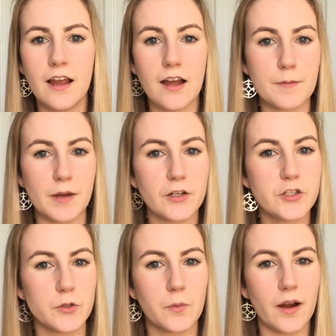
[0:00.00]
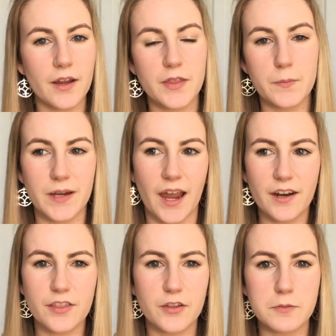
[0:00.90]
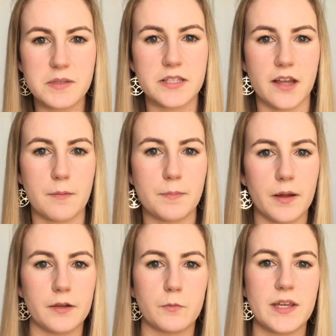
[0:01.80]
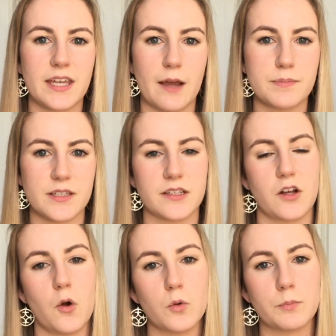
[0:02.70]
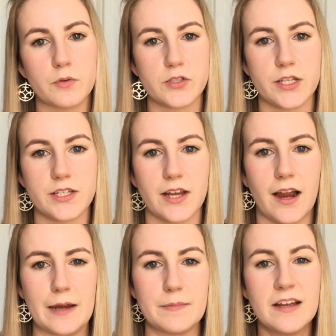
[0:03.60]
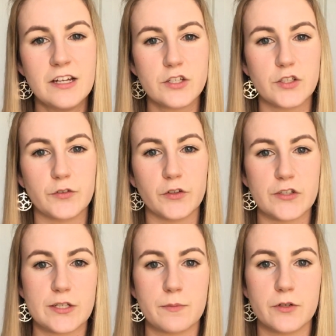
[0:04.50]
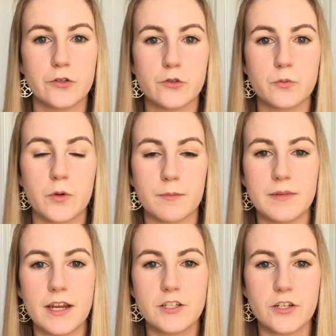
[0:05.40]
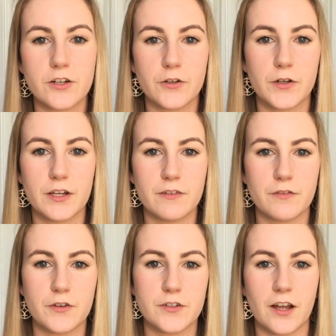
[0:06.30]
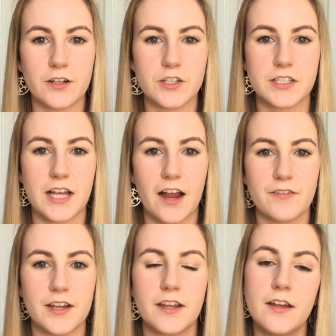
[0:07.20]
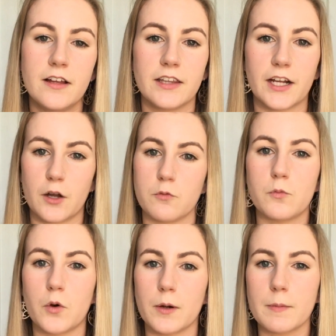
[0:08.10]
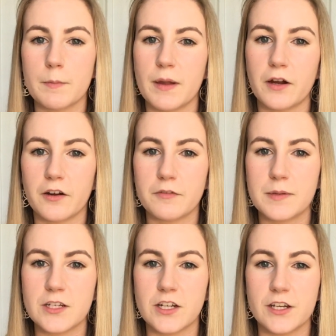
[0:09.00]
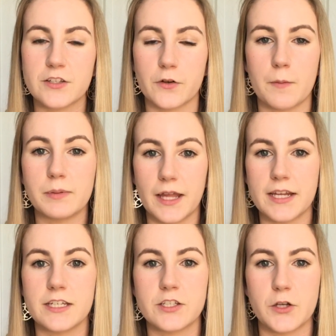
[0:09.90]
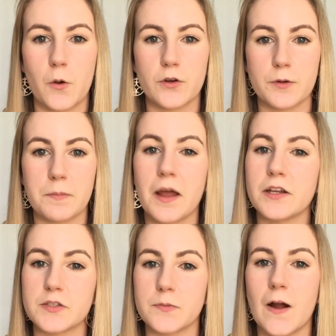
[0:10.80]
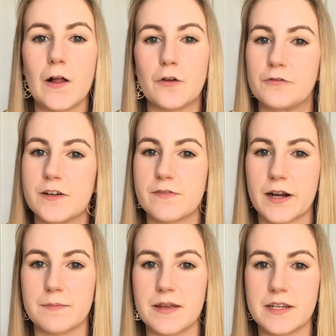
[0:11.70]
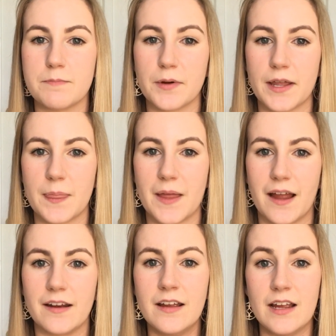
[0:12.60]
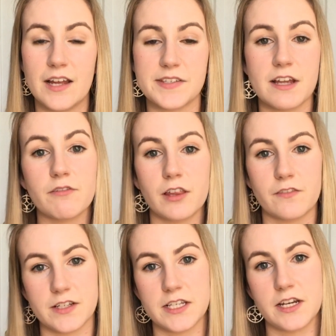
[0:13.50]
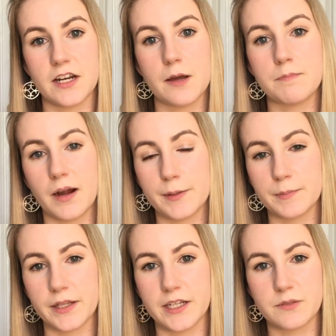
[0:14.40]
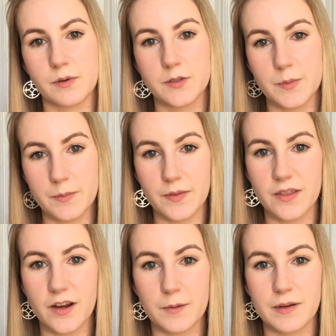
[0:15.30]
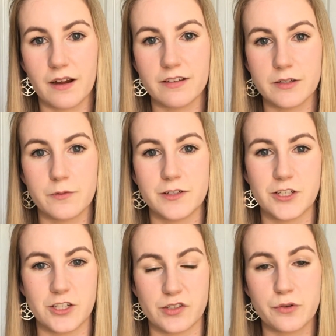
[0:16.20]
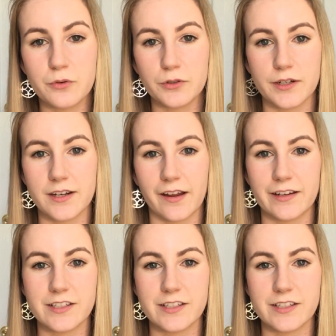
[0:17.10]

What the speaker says: I'm not sure why. I think we had a thermostat, but we kept it cold most of the time. So if you're someone who's warm-natured, or even if you're not just having like a warmer pair of PJs or a blanket to go on your bed as well, a friend recommended bringing that, as several of us ended up buying blankets once we were there because it was just cooler at night.